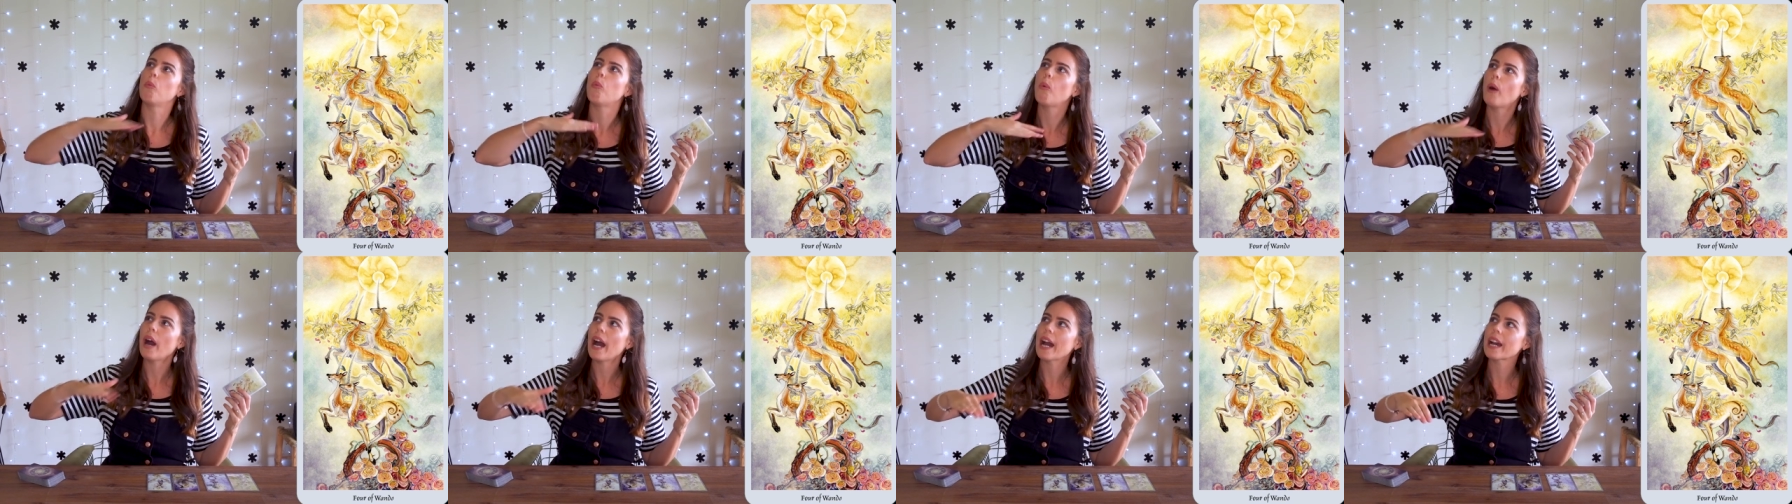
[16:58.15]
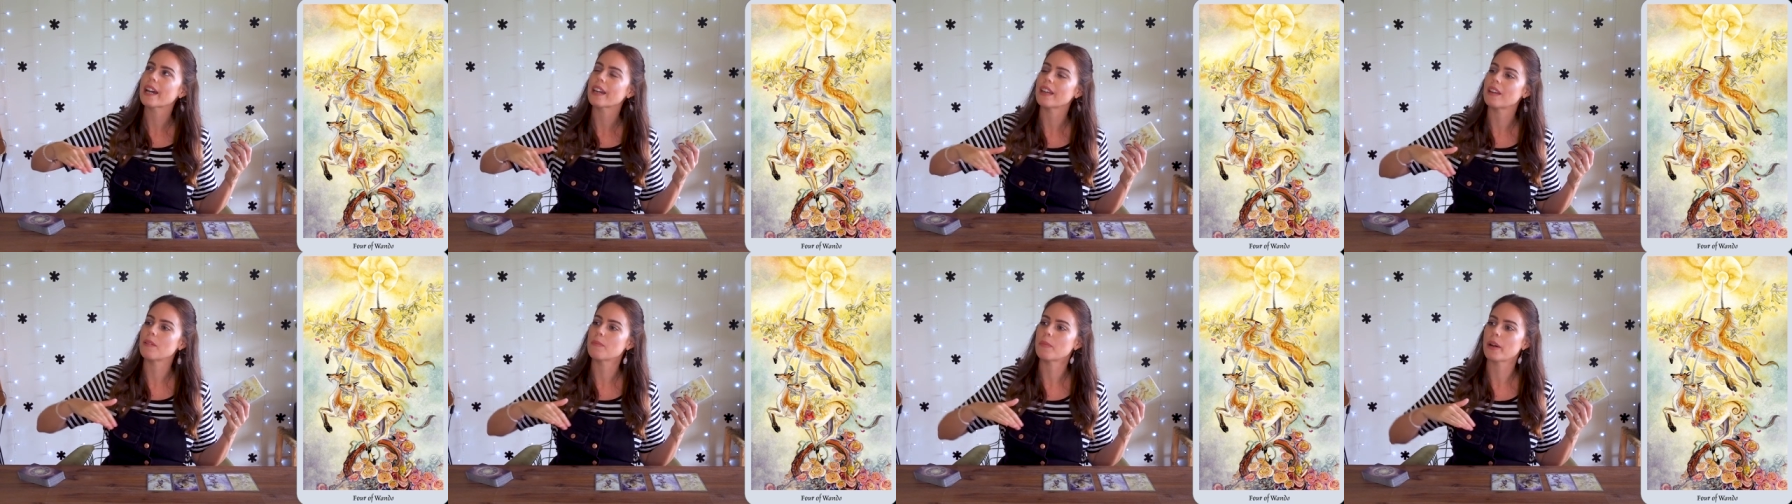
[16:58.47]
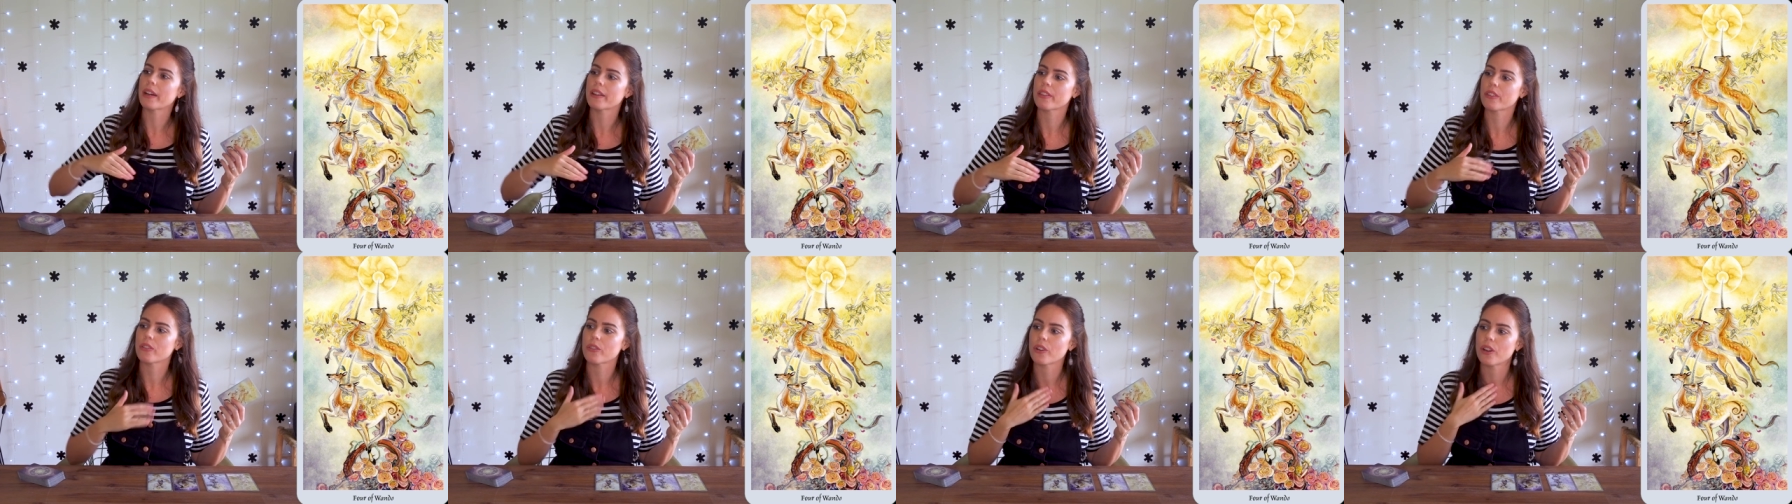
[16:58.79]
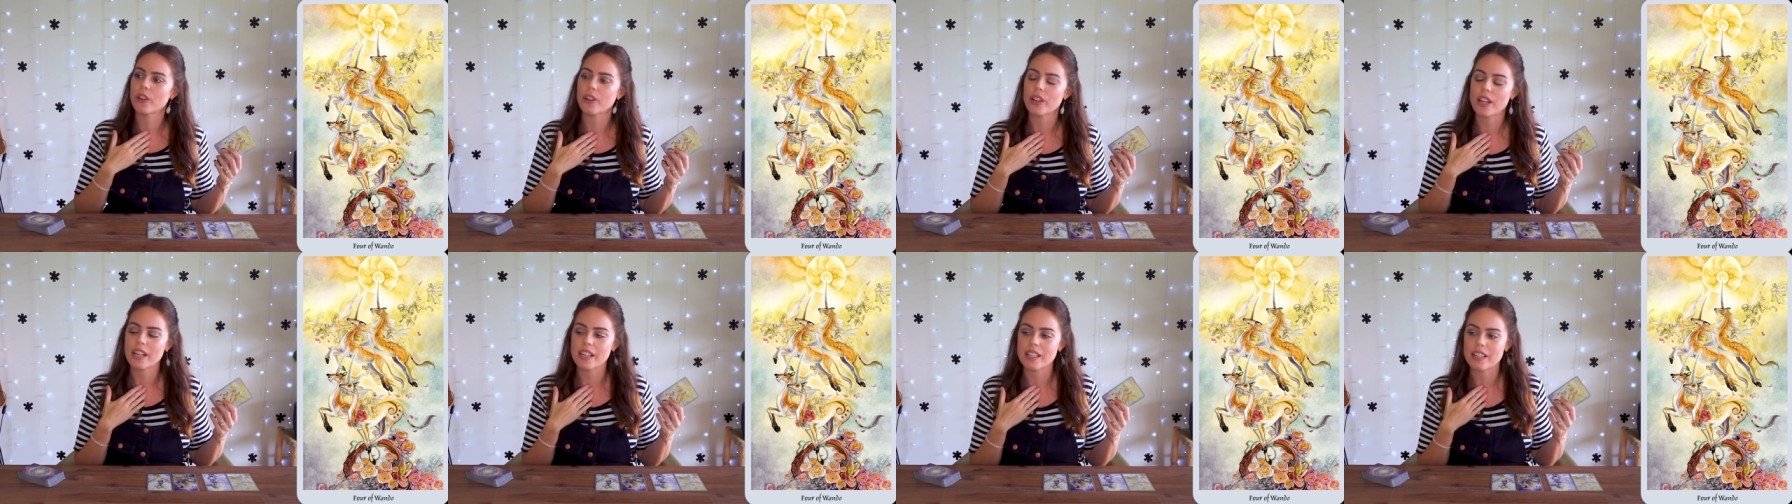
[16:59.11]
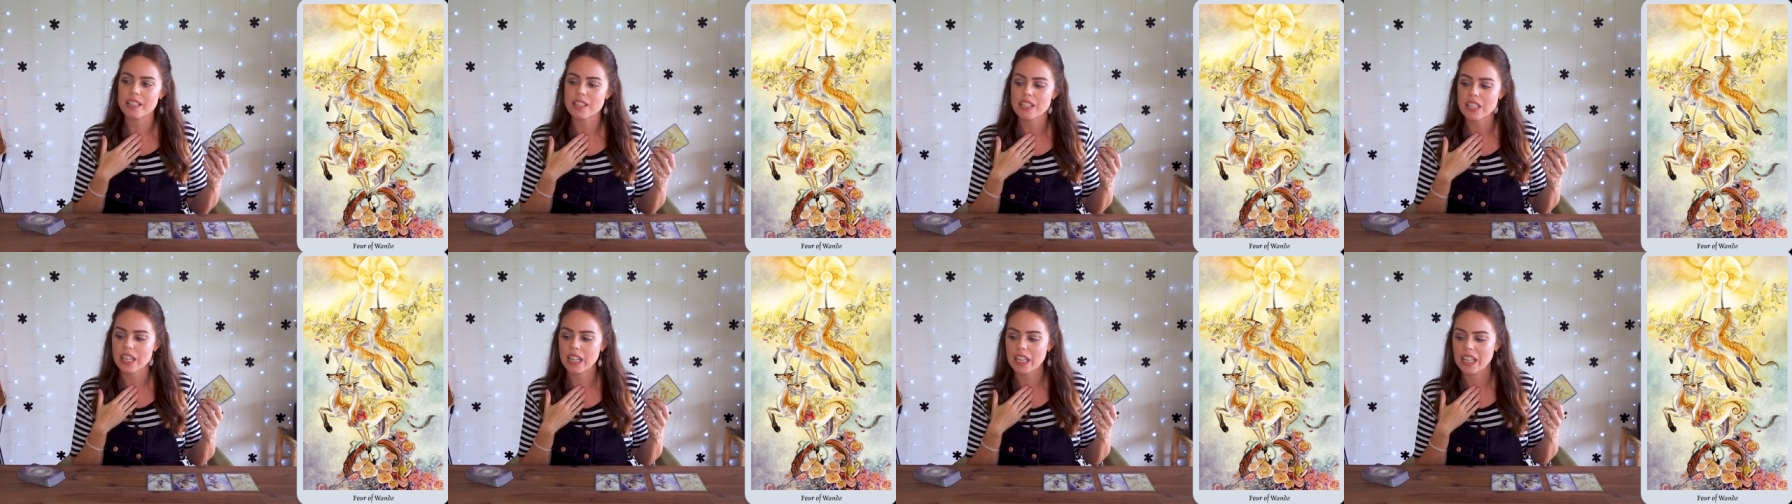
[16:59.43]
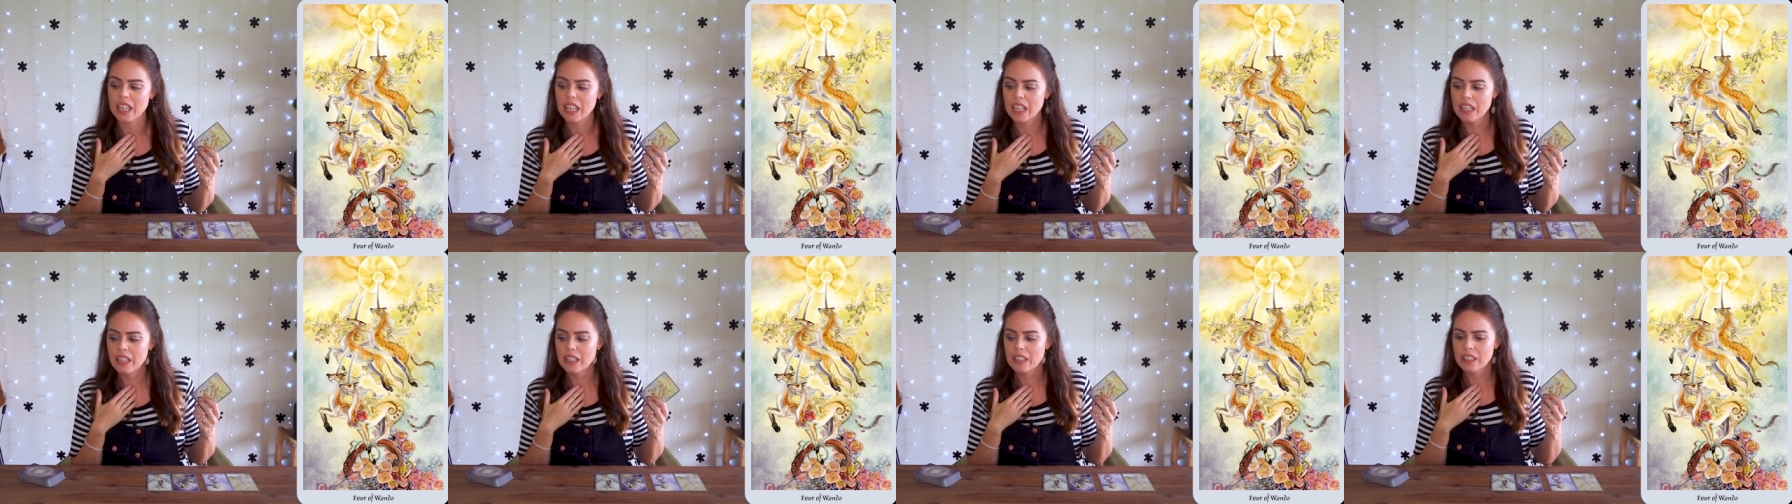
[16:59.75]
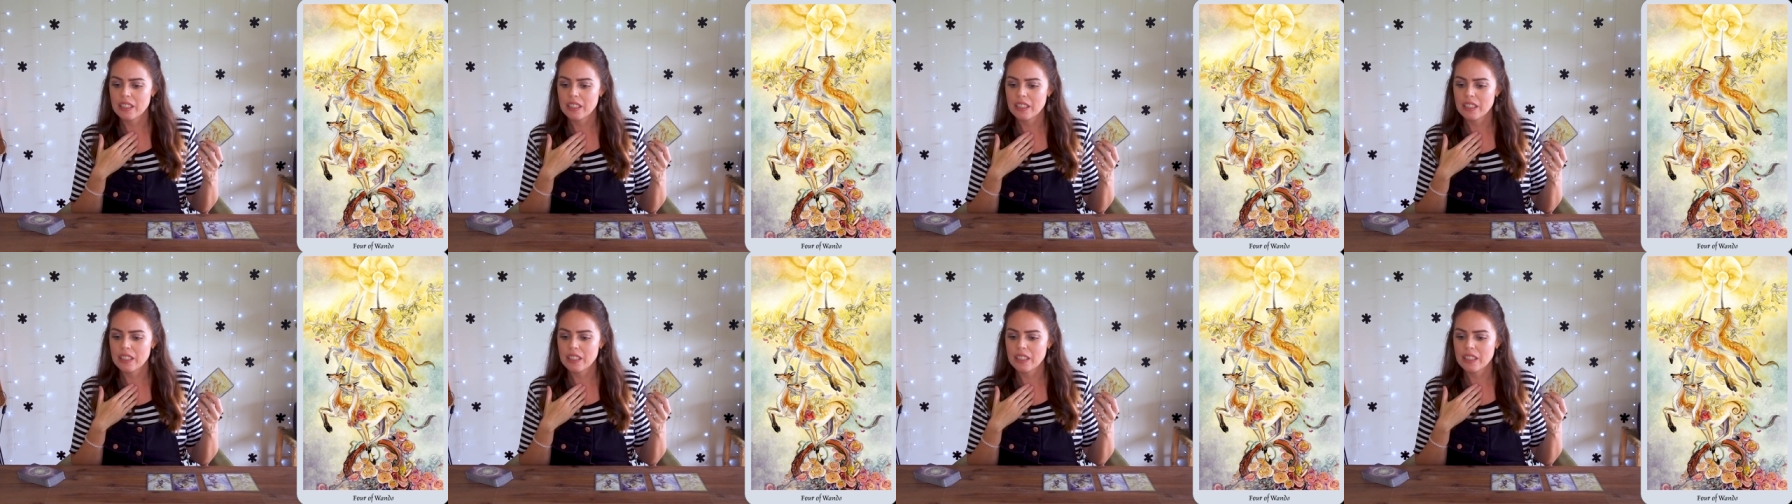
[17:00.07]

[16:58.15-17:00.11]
whack in my throat, and it's like,